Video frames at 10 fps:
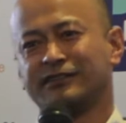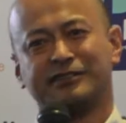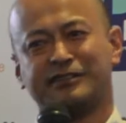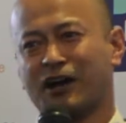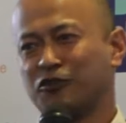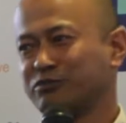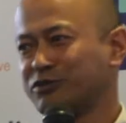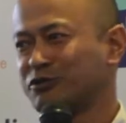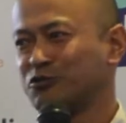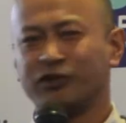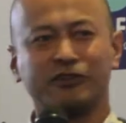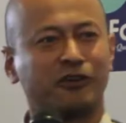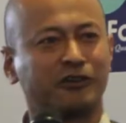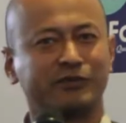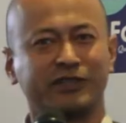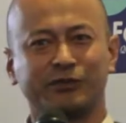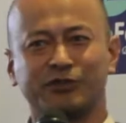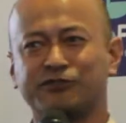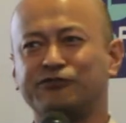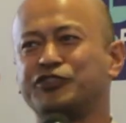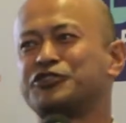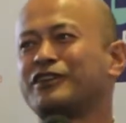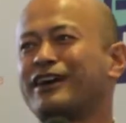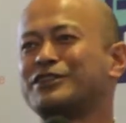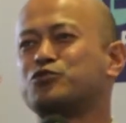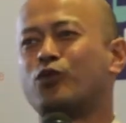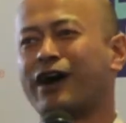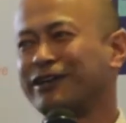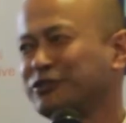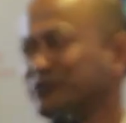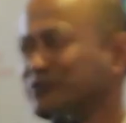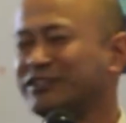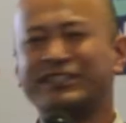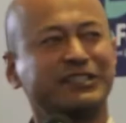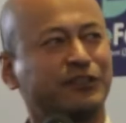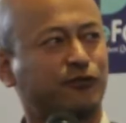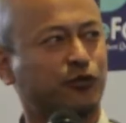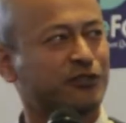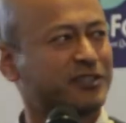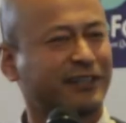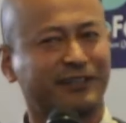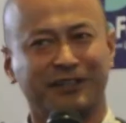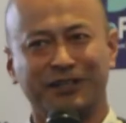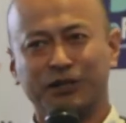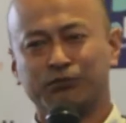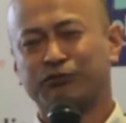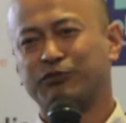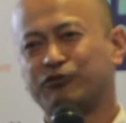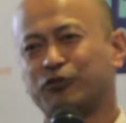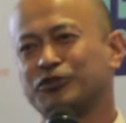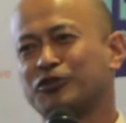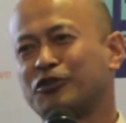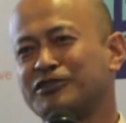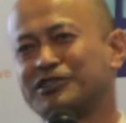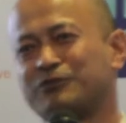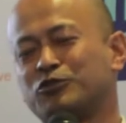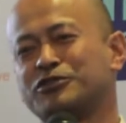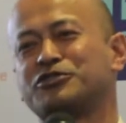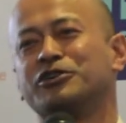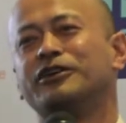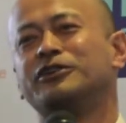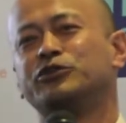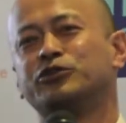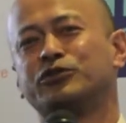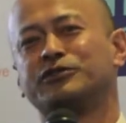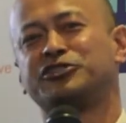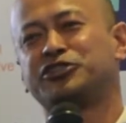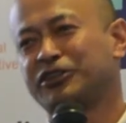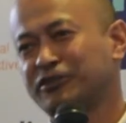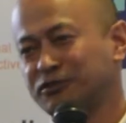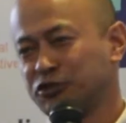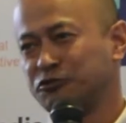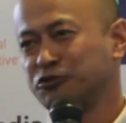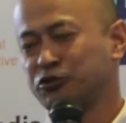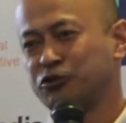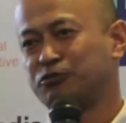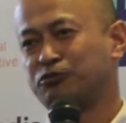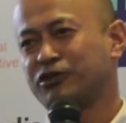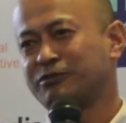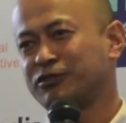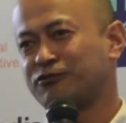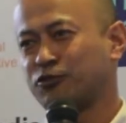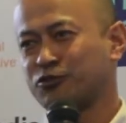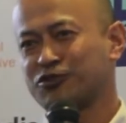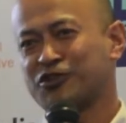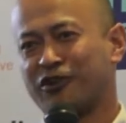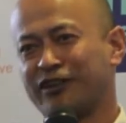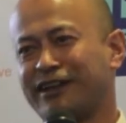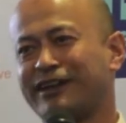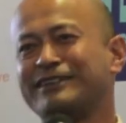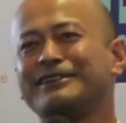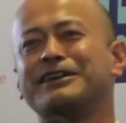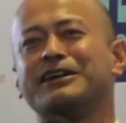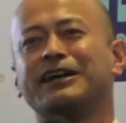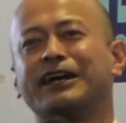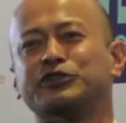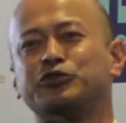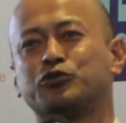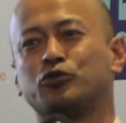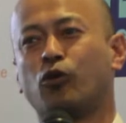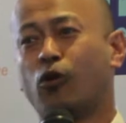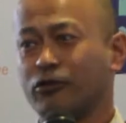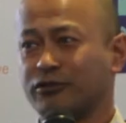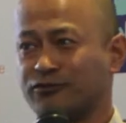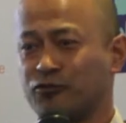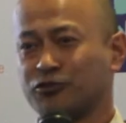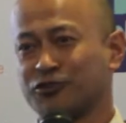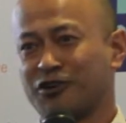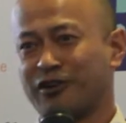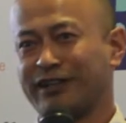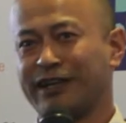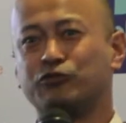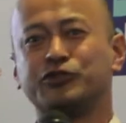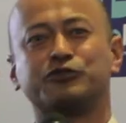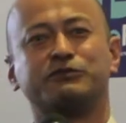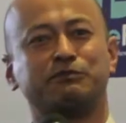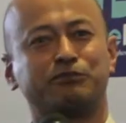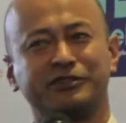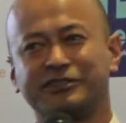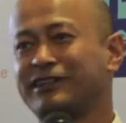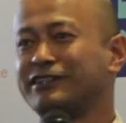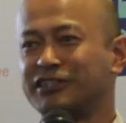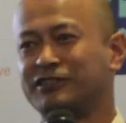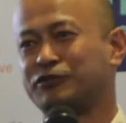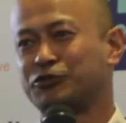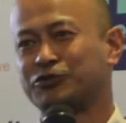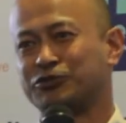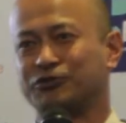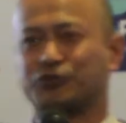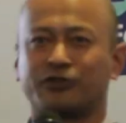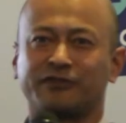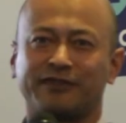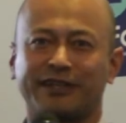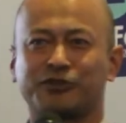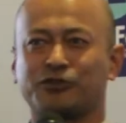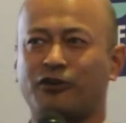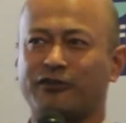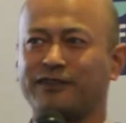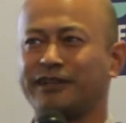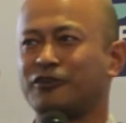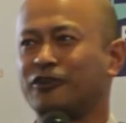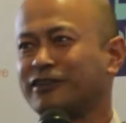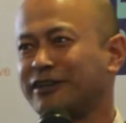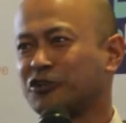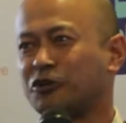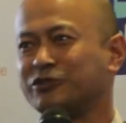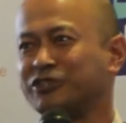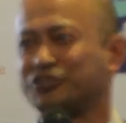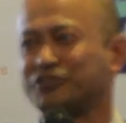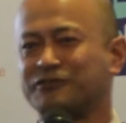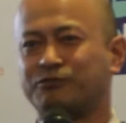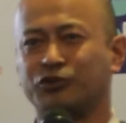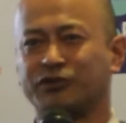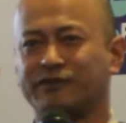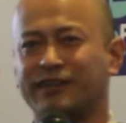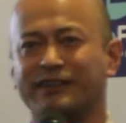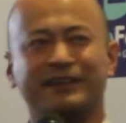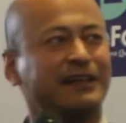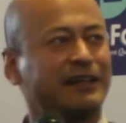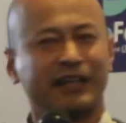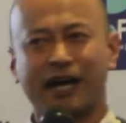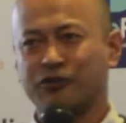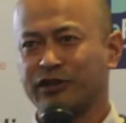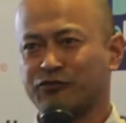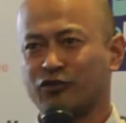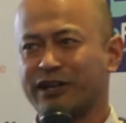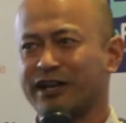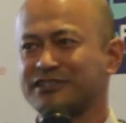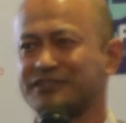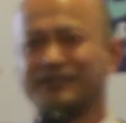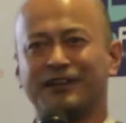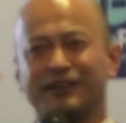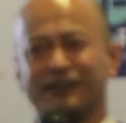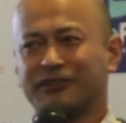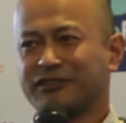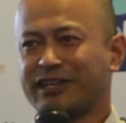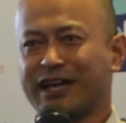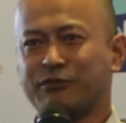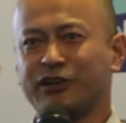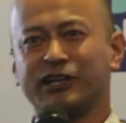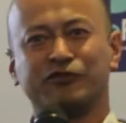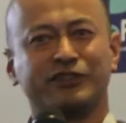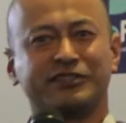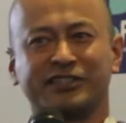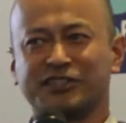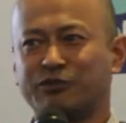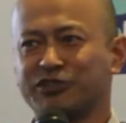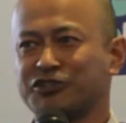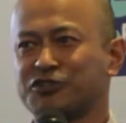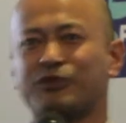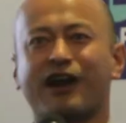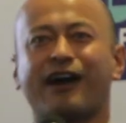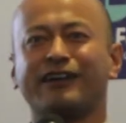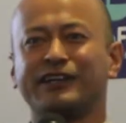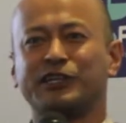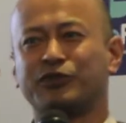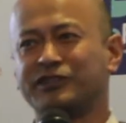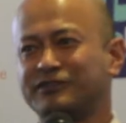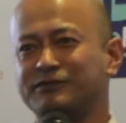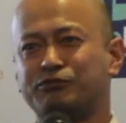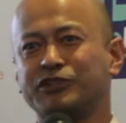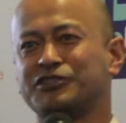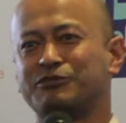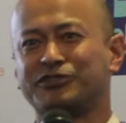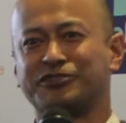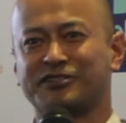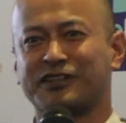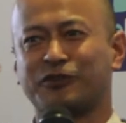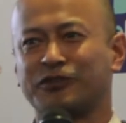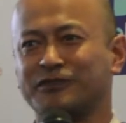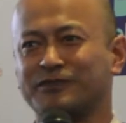Now people will not be able to visualize why you even need a photo site. But before, the concept was you would share, you would put up your photos online, and you could order photos online, which would be printed and delivered to you. Sort of like, so offline, online combination of both of that. Now everyone has a camera, everyone takes pictures, but hardly anyone prints pictures at all.